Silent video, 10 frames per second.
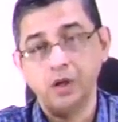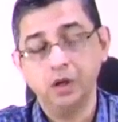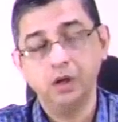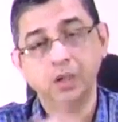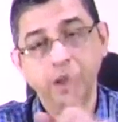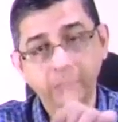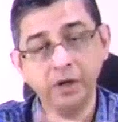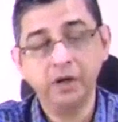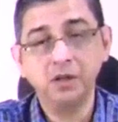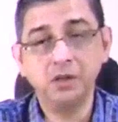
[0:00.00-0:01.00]
In
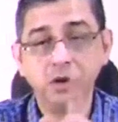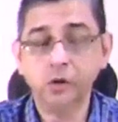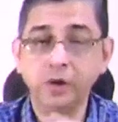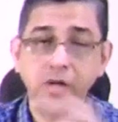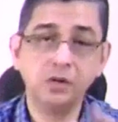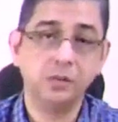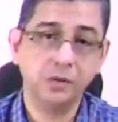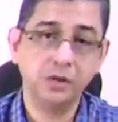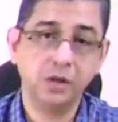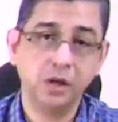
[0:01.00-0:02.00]
Lambert-Eaton syndrome, it is
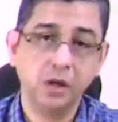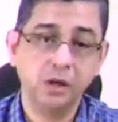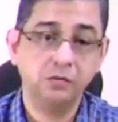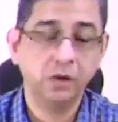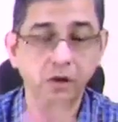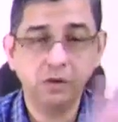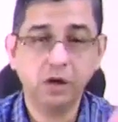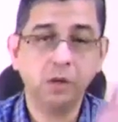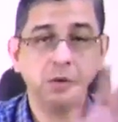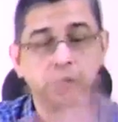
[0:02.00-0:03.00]
opposite. When they wake
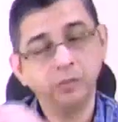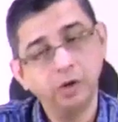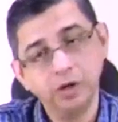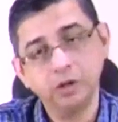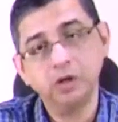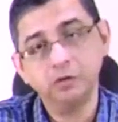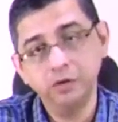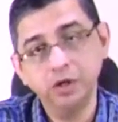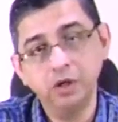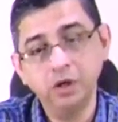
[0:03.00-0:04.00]
up in the morning, they are
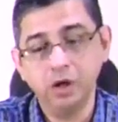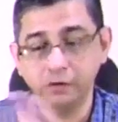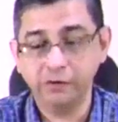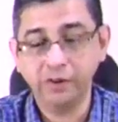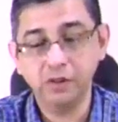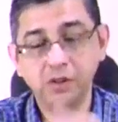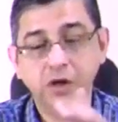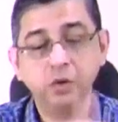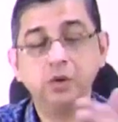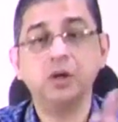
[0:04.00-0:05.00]
weak, and when they
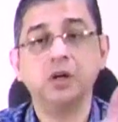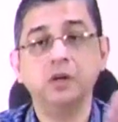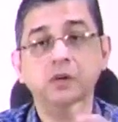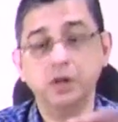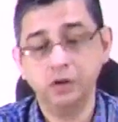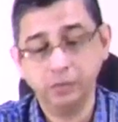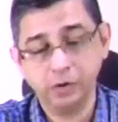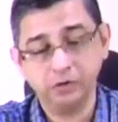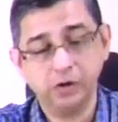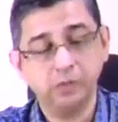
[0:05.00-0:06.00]
start doing activity, the
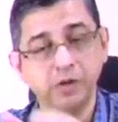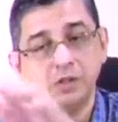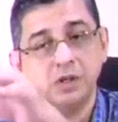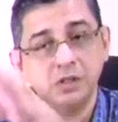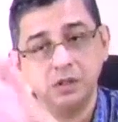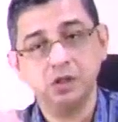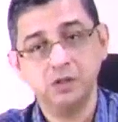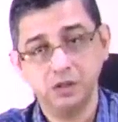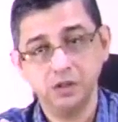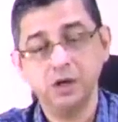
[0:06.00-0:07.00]
performance starts
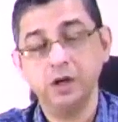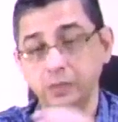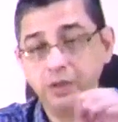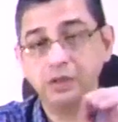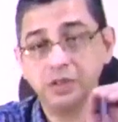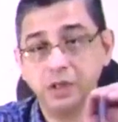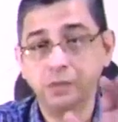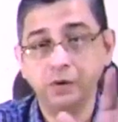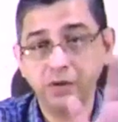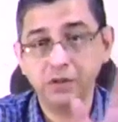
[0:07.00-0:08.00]
increasing. I repeat the
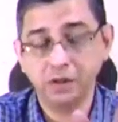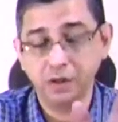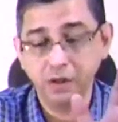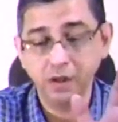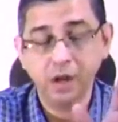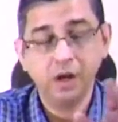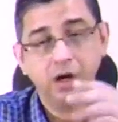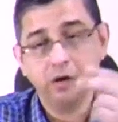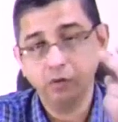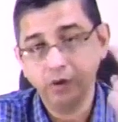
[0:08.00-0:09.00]
statement once again.
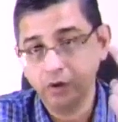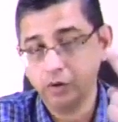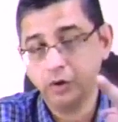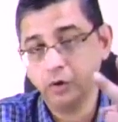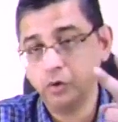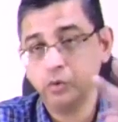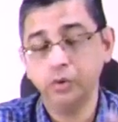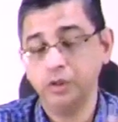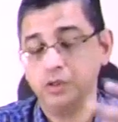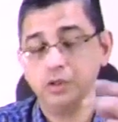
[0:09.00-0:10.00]
I have today taught you two
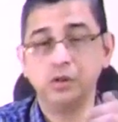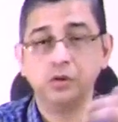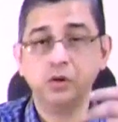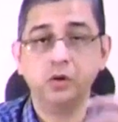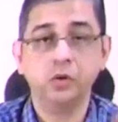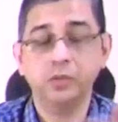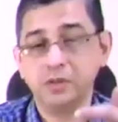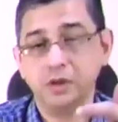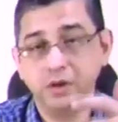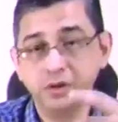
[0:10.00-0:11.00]
diseases of the
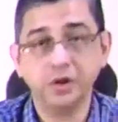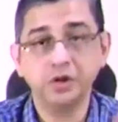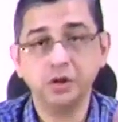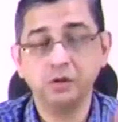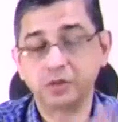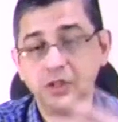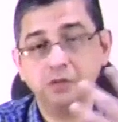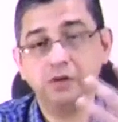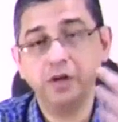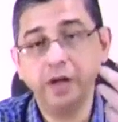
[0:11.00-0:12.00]
neuromuscular junction which have
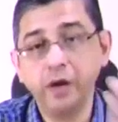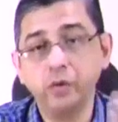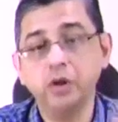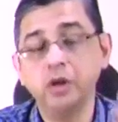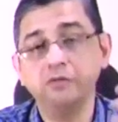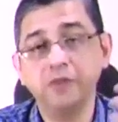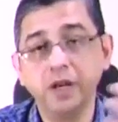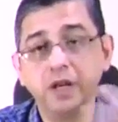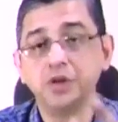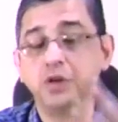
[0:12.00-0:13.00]
a diurnal
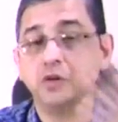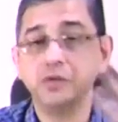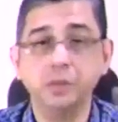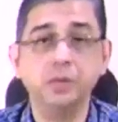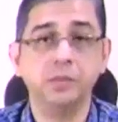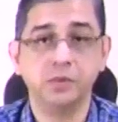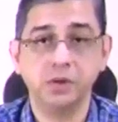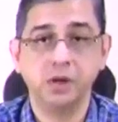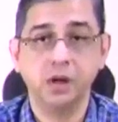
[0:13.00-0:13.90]
variation of symptoms.